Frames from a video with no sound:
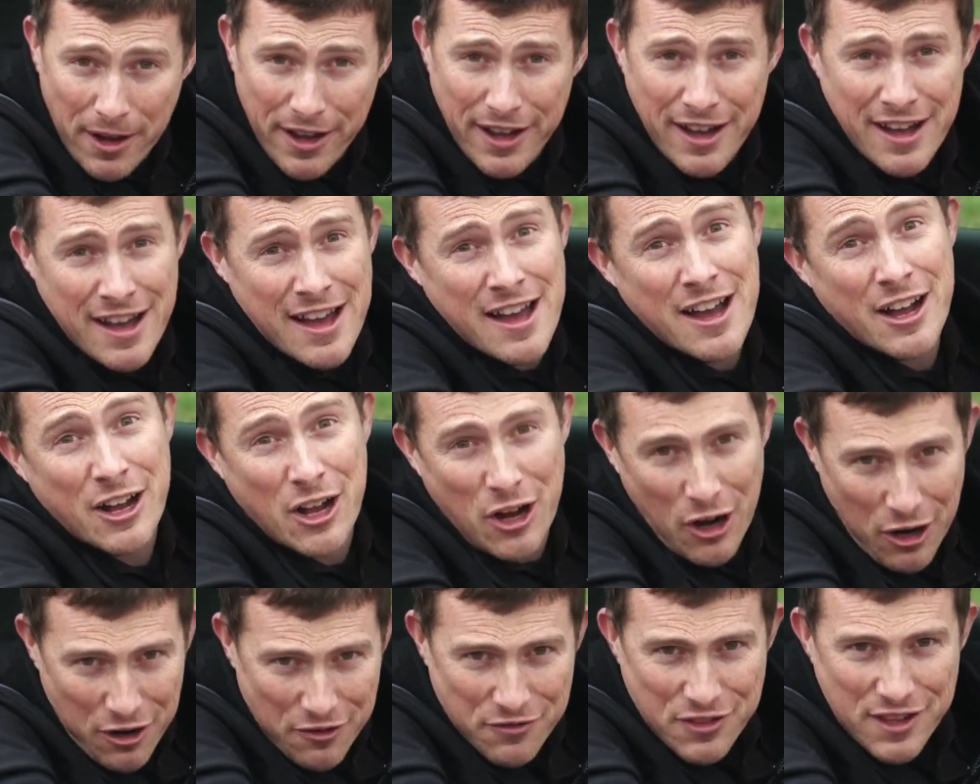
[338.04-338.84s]
Buyer
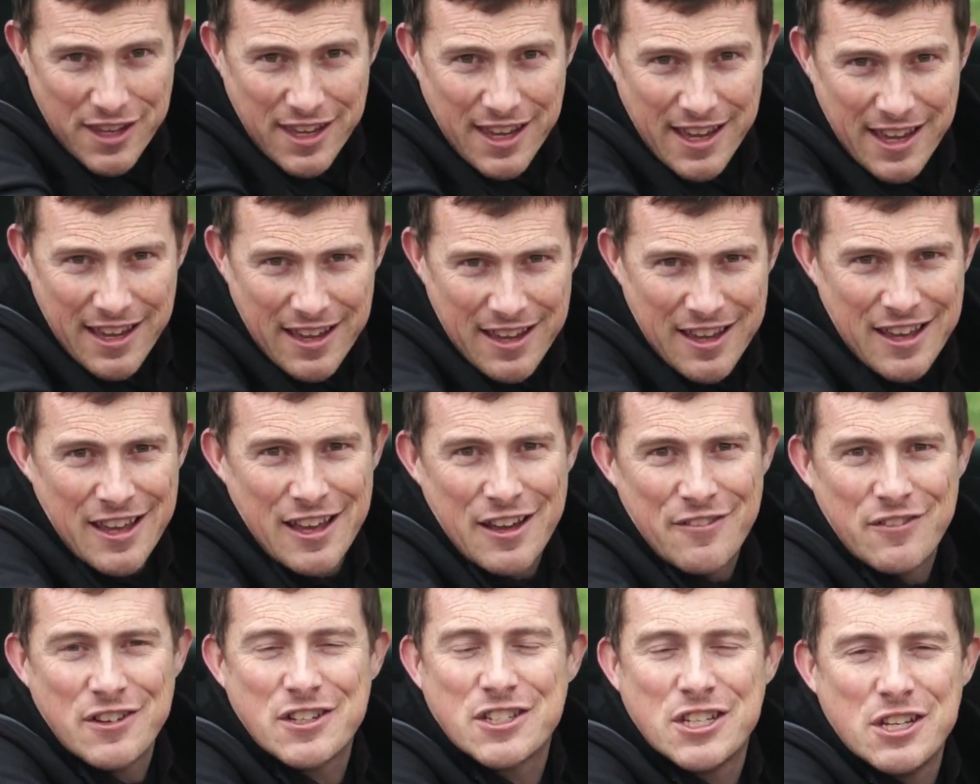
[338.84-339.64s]
Car of the Year
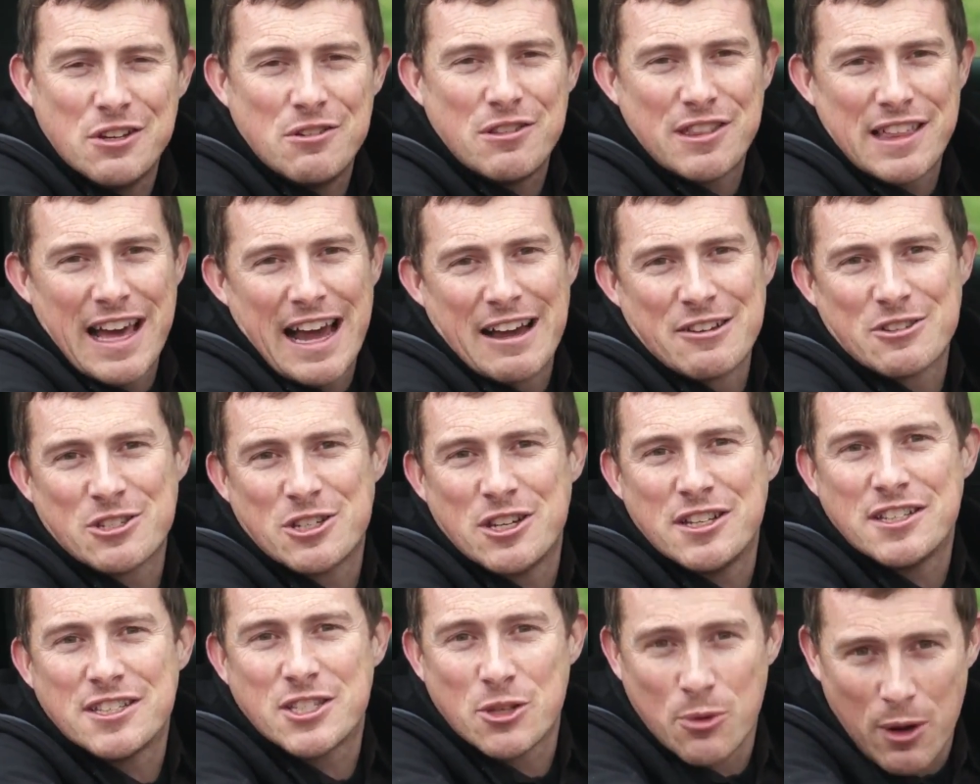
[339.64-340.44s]
for
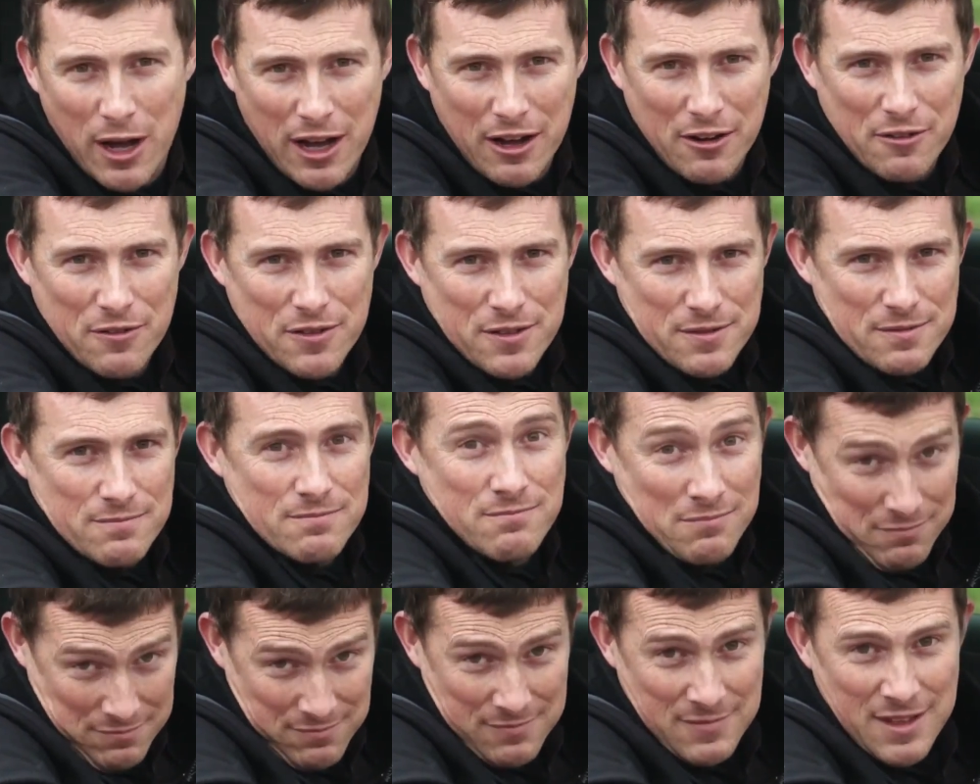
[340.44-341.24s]
2012.
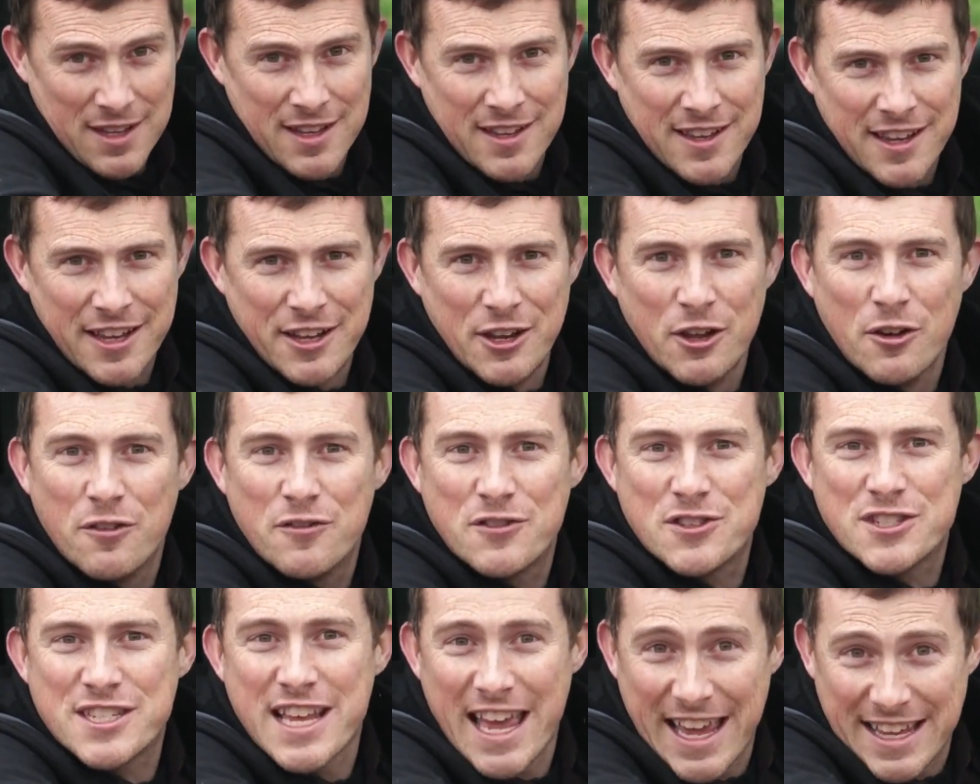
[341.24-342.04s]

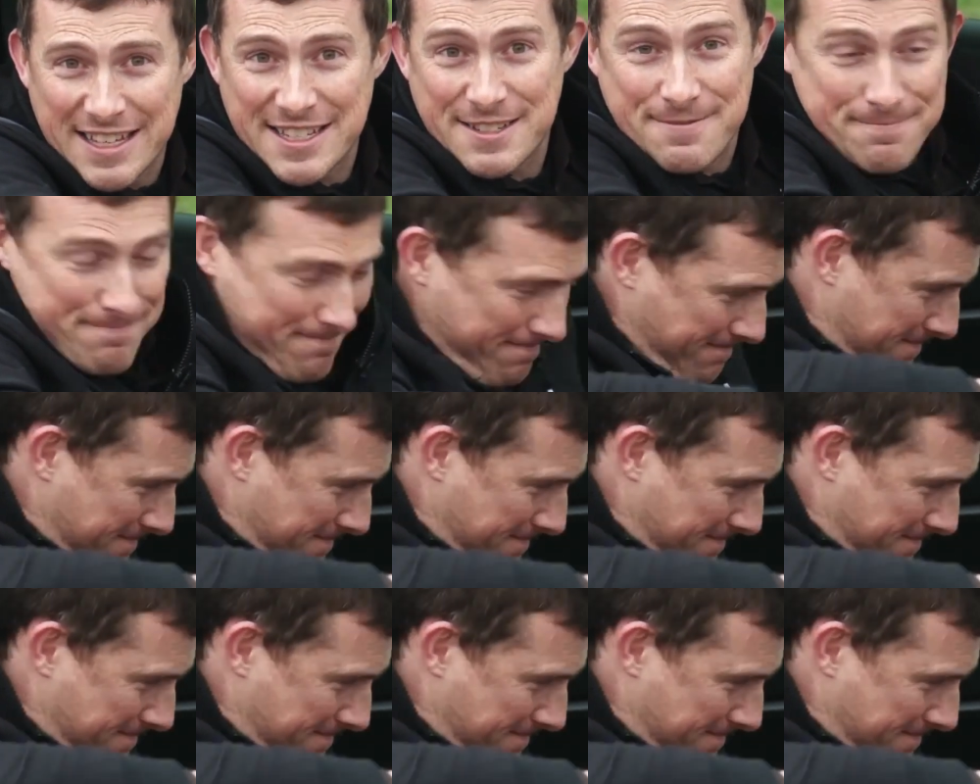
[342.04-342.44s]
Enough said.